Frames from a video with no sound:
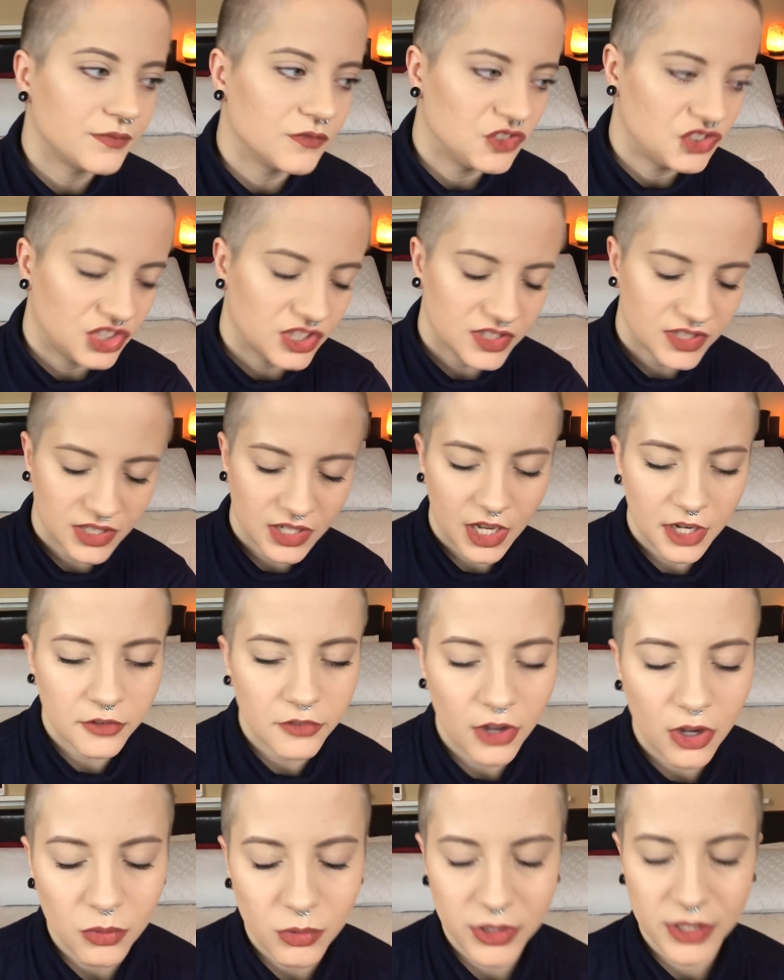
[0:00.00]
just to kind of
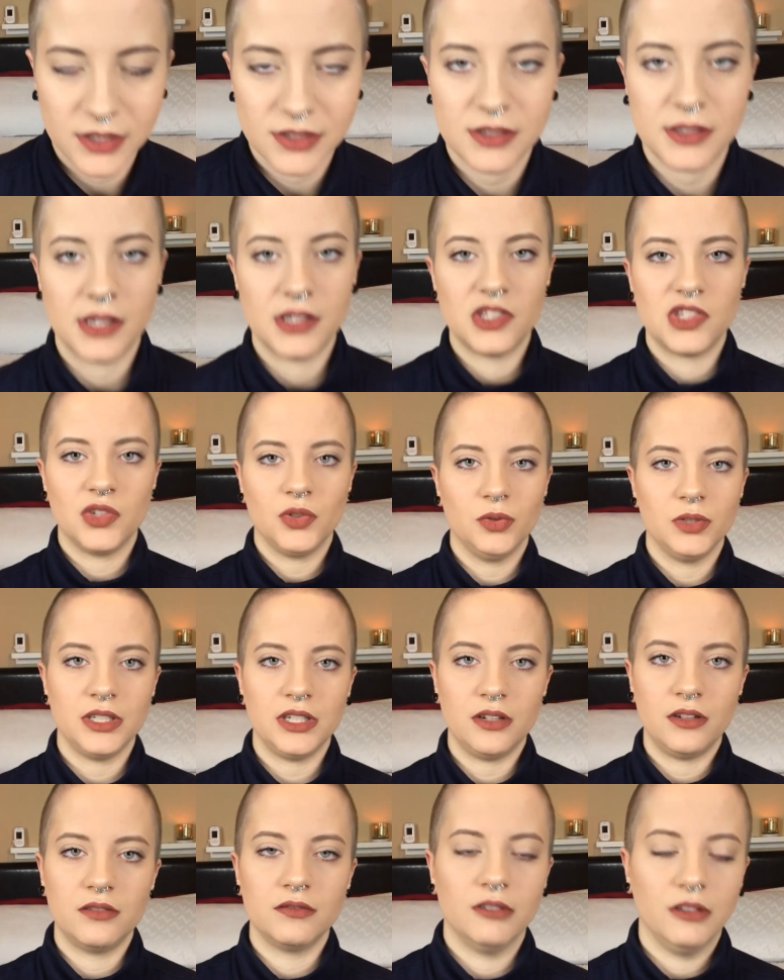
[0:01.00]
help with his
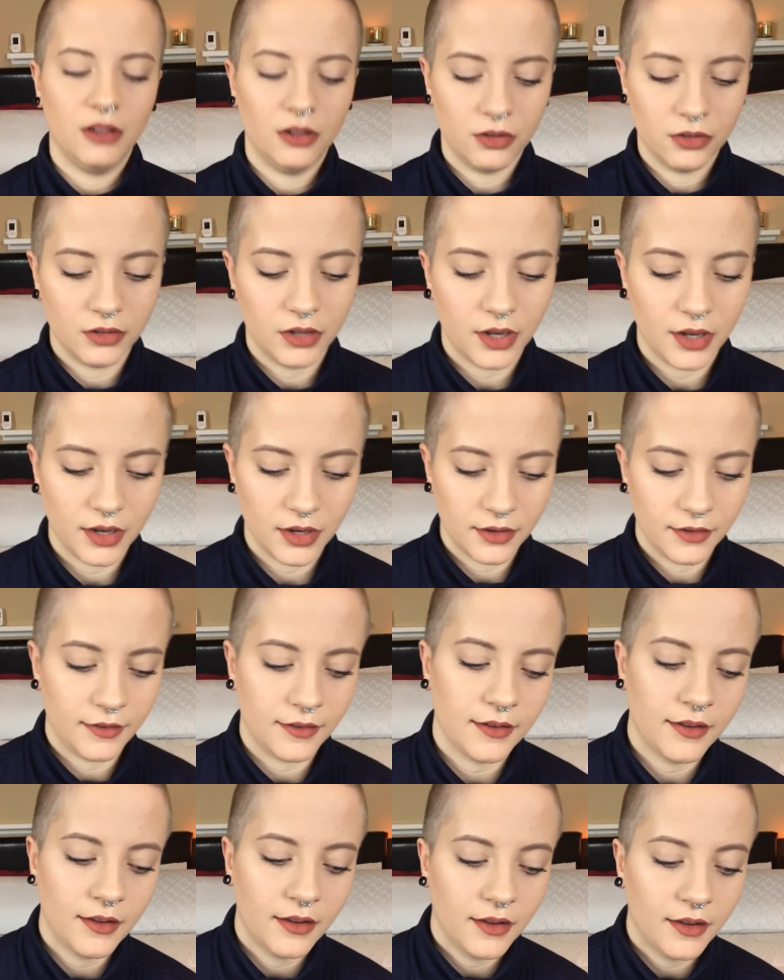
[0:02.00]
sensory overload and,
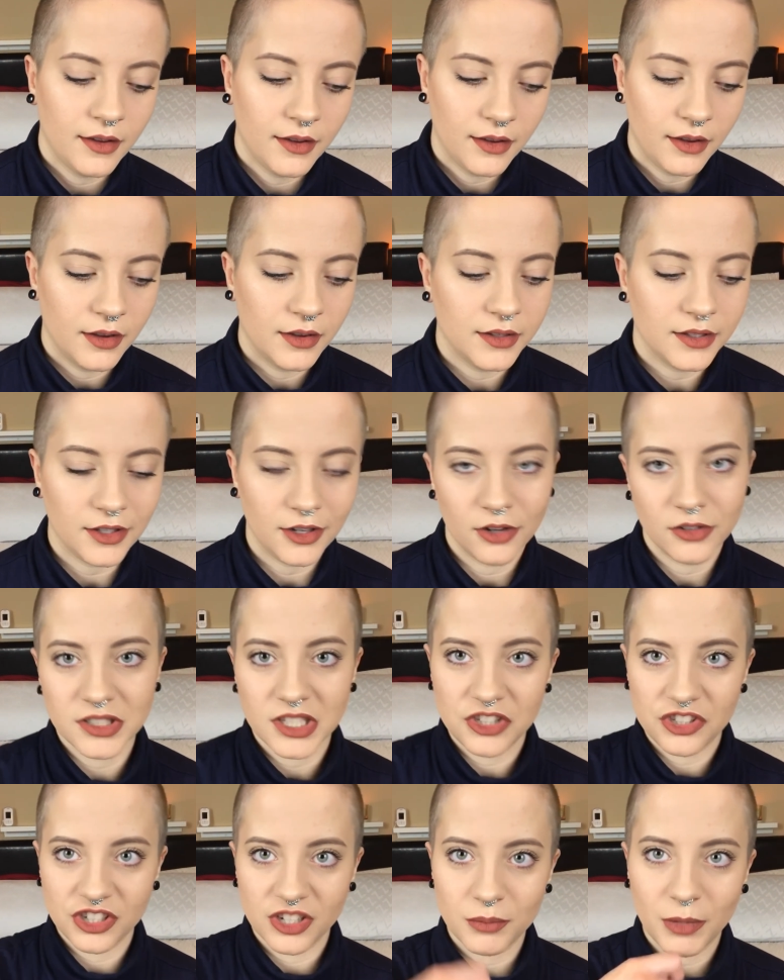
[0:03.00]

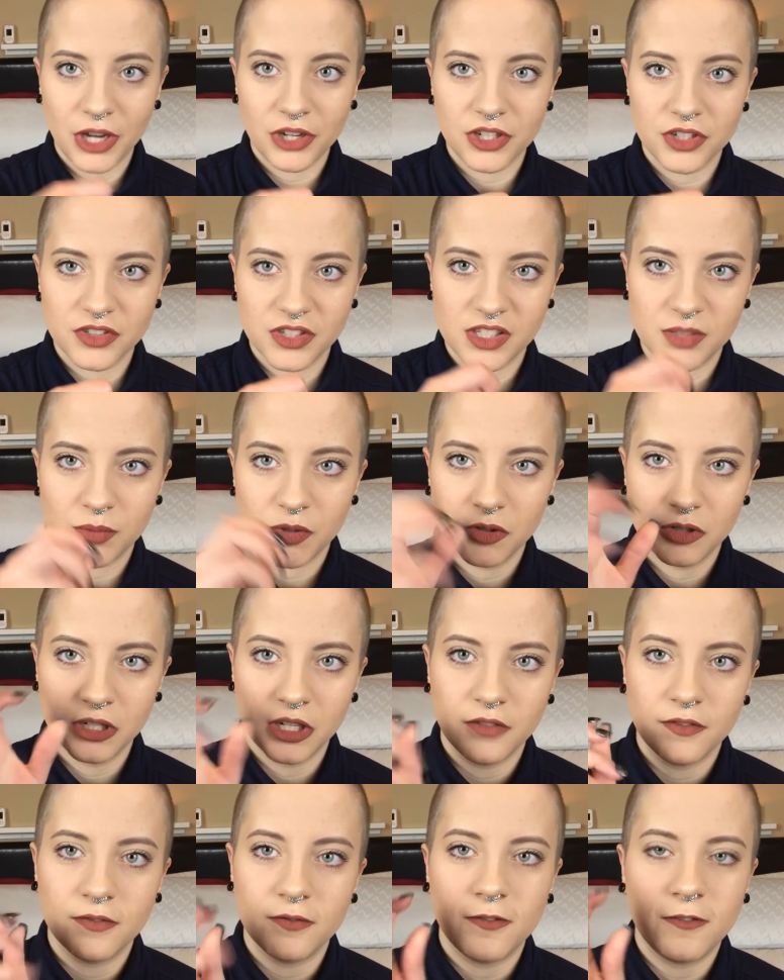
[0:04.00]
teaching him how to use a spoon
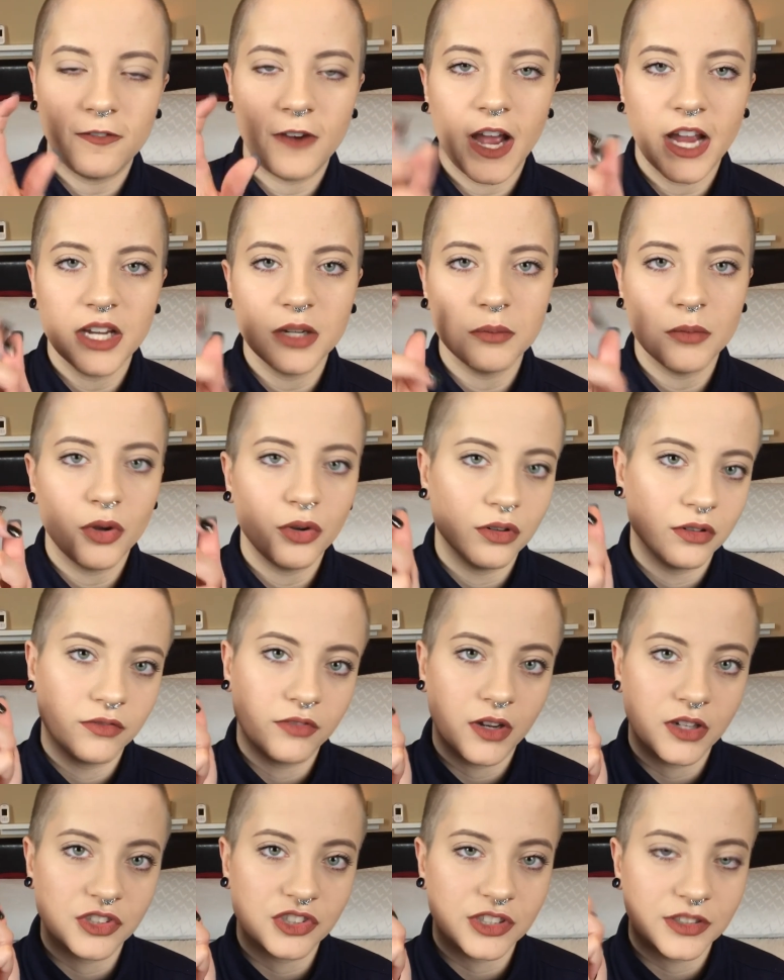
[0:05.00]
and fine motor
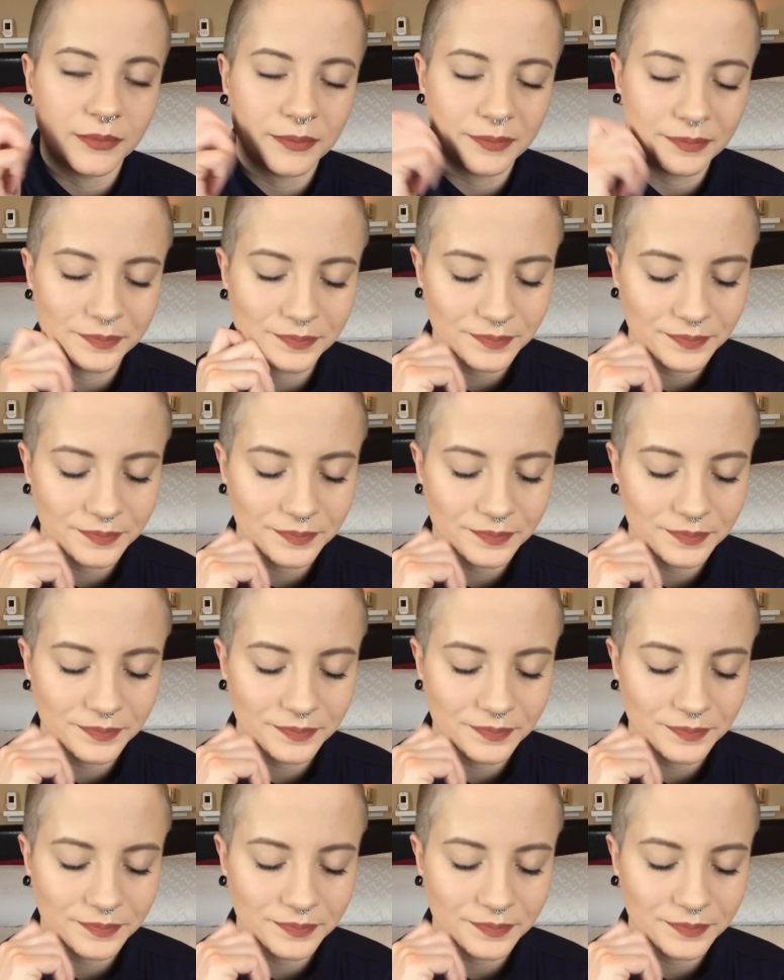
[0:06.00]
function.